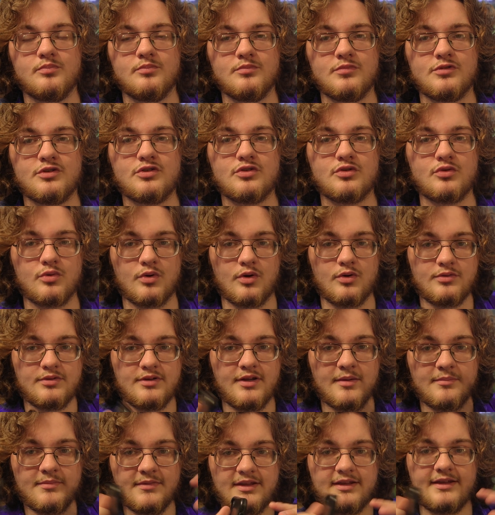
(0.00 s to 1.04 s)
screwed
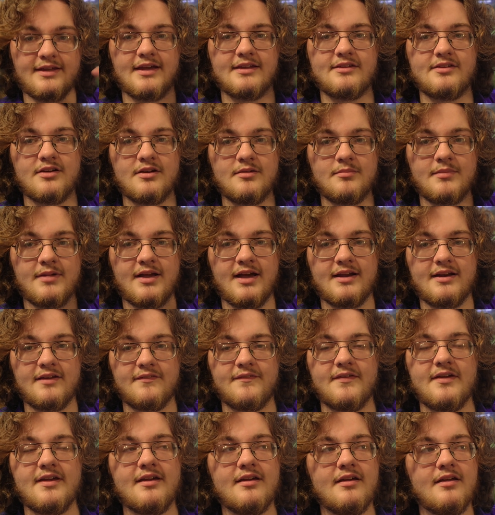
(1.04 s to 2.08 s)
them together kind of
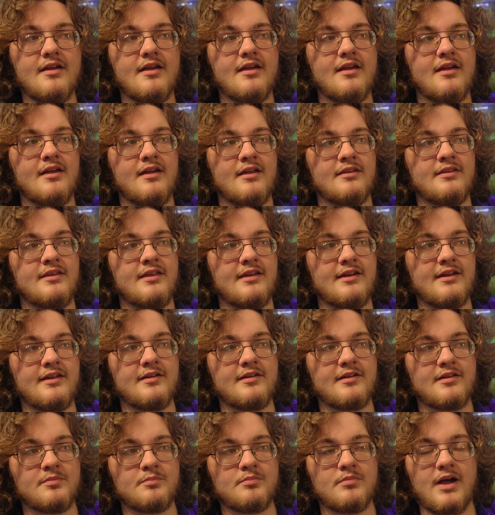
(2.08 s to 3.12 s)
thing, then
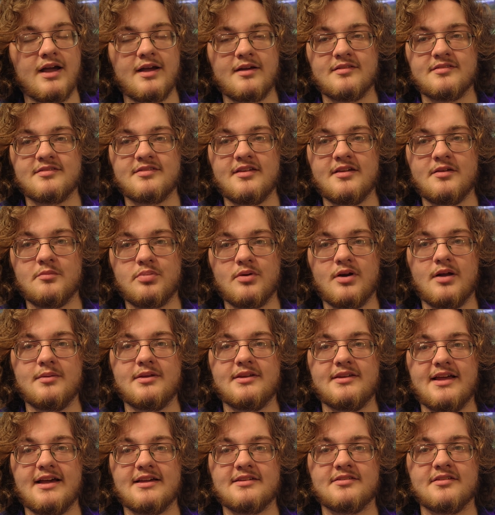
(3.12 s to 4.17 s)
I can see it probably
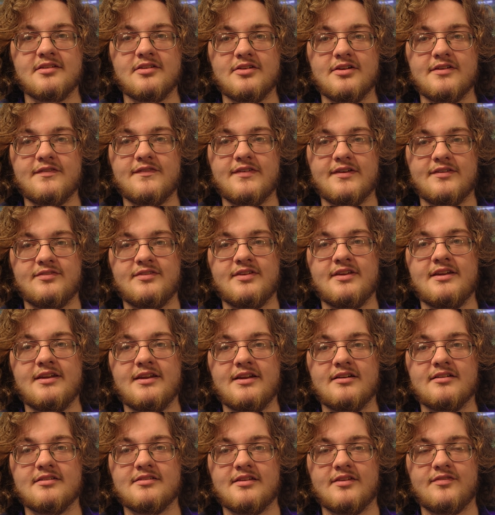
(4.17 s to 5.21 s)
lasting a good 15
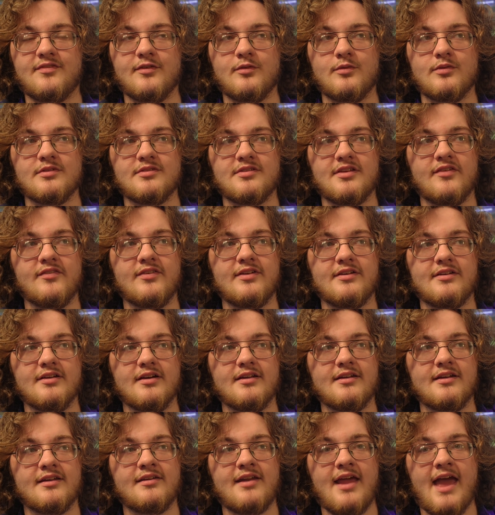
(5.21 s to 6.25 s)
years if it was even
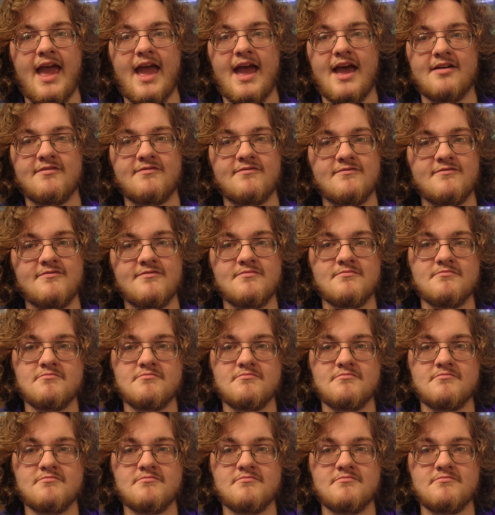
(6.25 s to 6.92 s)
done half-assed.